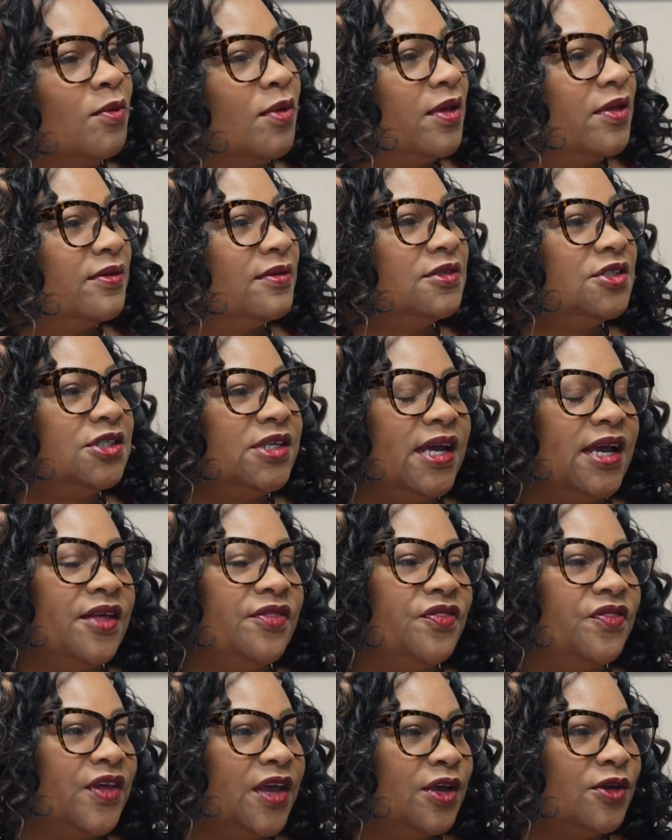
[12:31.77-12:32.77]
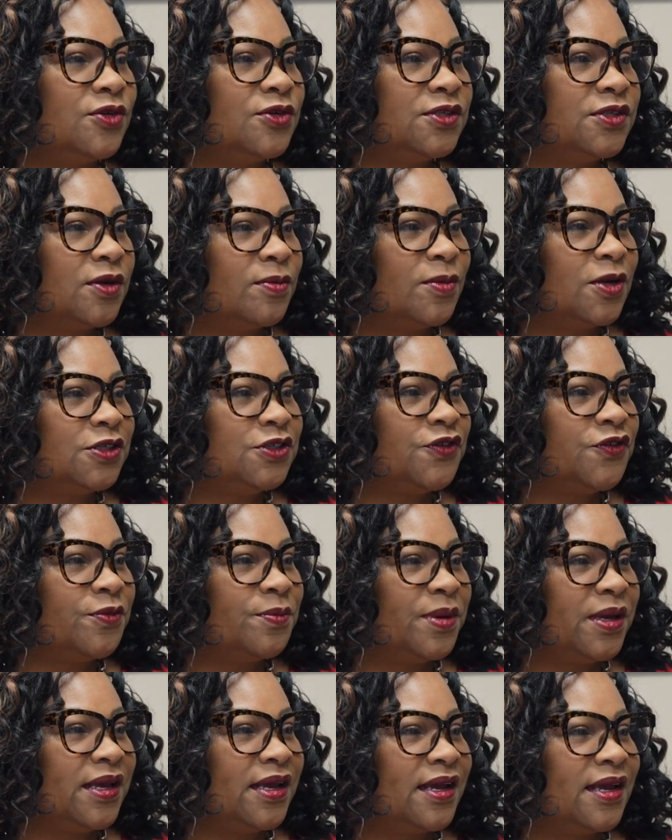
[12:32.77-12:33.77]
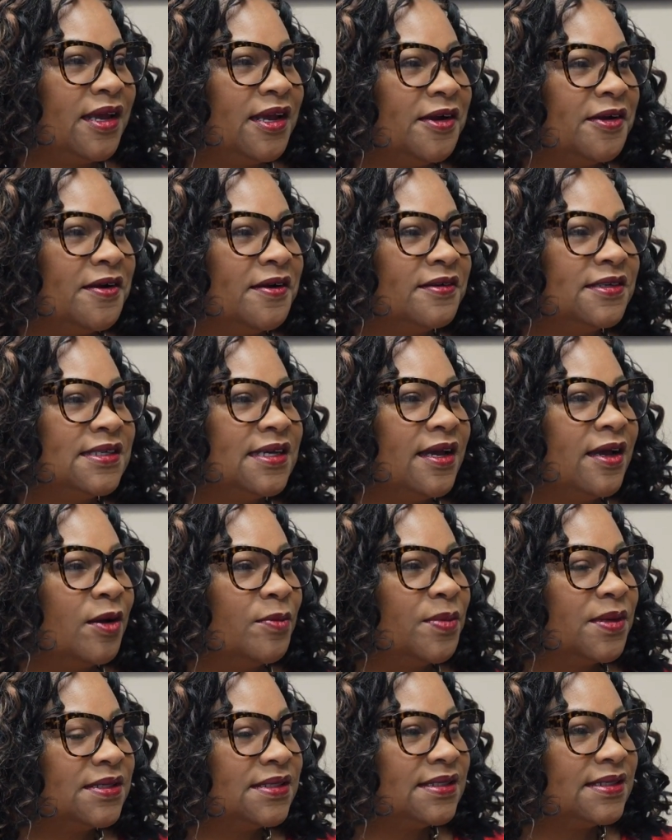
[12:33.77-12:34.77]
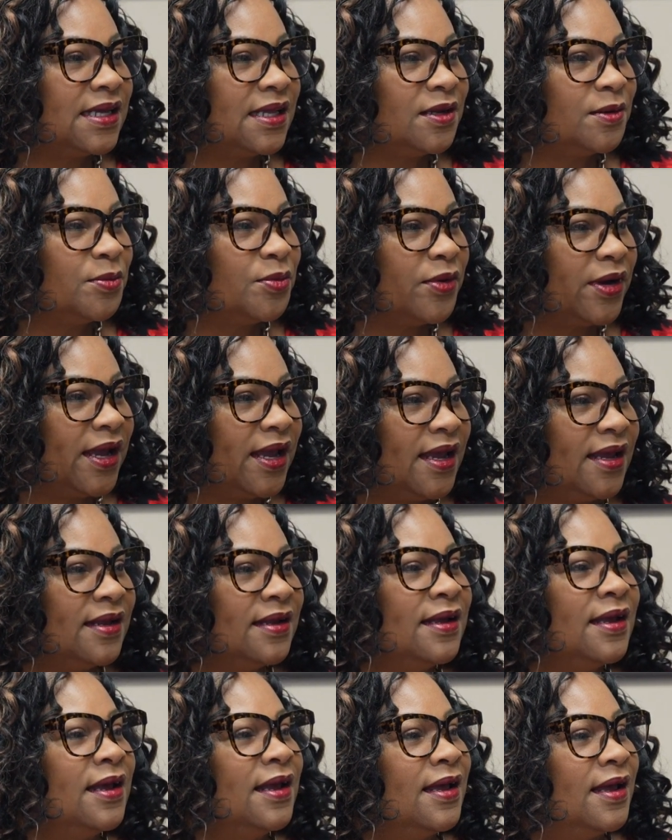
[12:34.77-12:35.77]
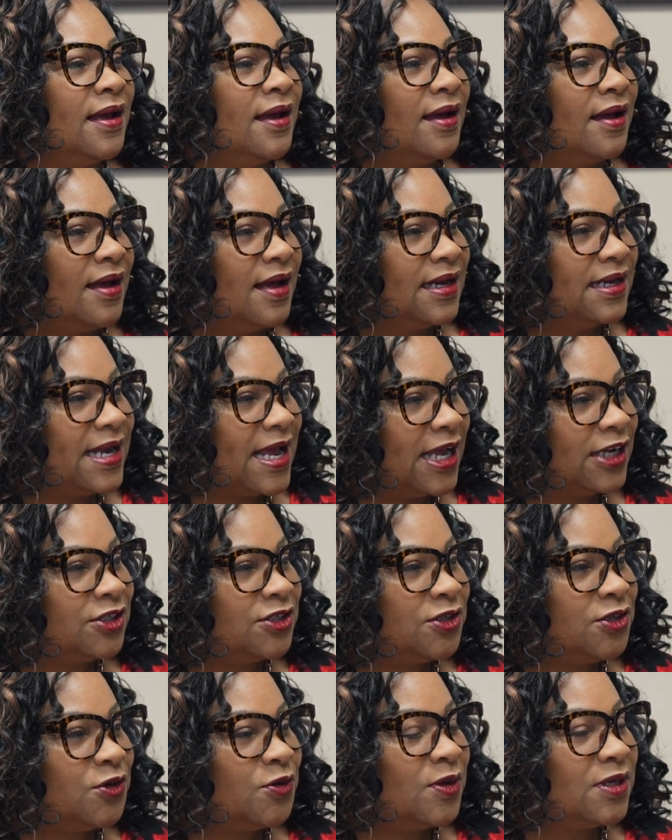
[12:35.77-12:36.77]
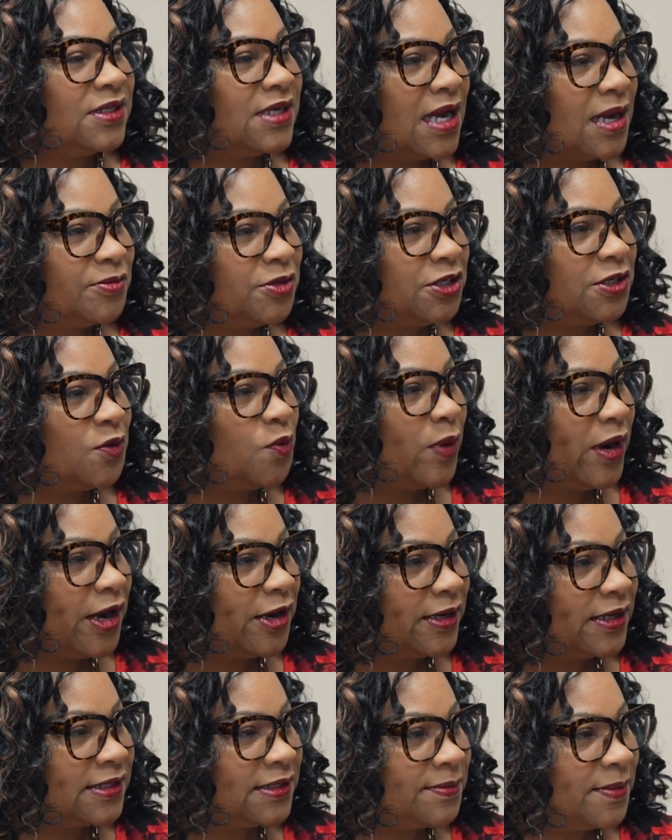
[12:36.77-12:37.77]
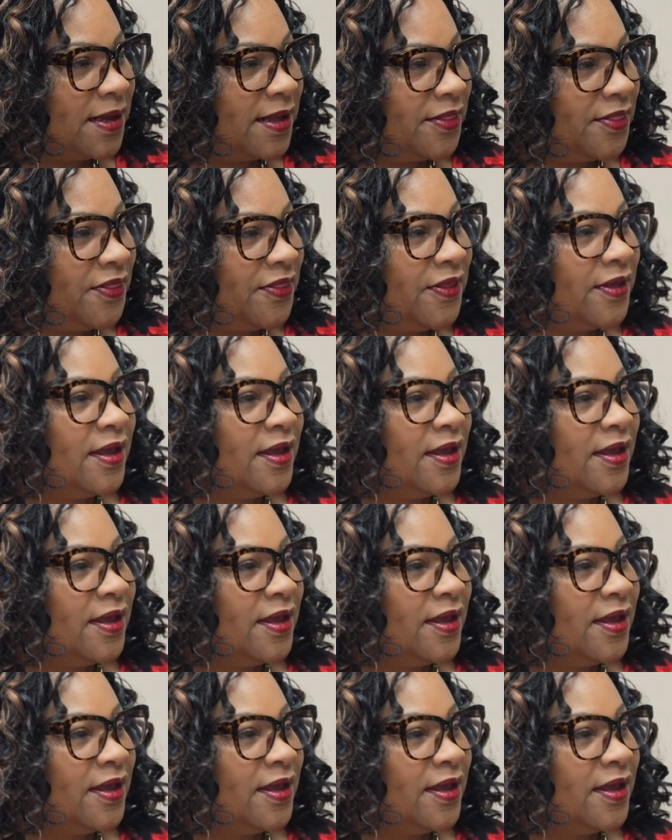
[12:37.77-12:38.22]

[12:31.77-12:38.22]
Well, Jan, thank you so much for being here to help us celebrate National Adoption Awareness Month.